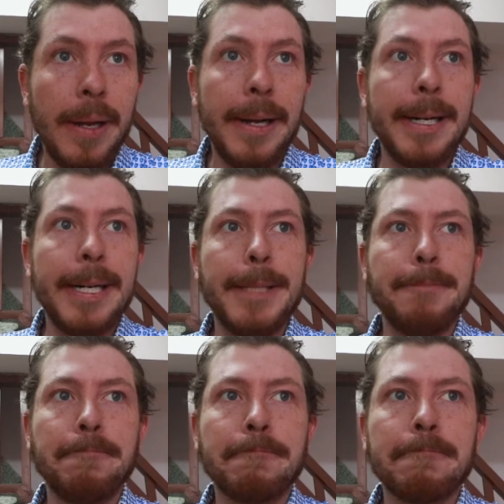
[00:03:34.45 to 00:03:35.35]

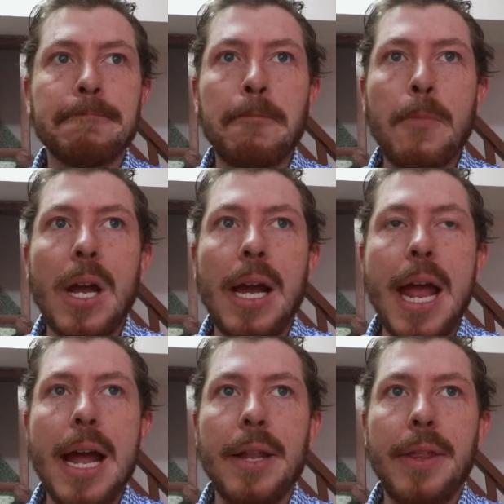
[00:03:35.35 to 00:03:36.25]

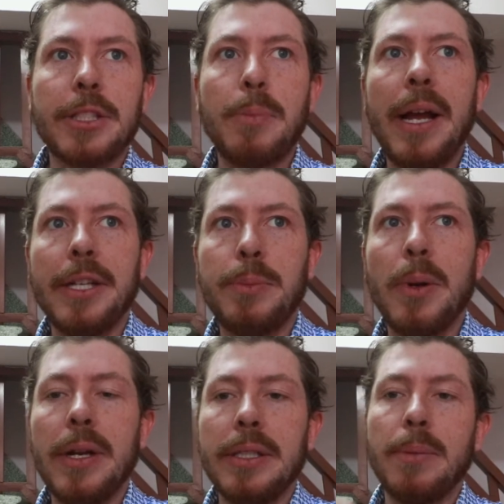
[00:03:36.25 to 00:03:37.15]
And that's my
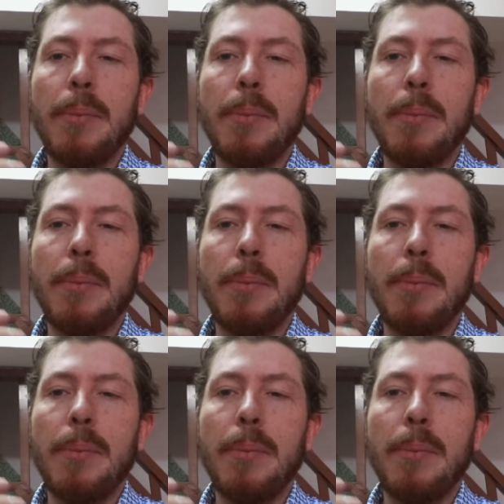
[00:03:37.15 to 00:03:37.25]
experience.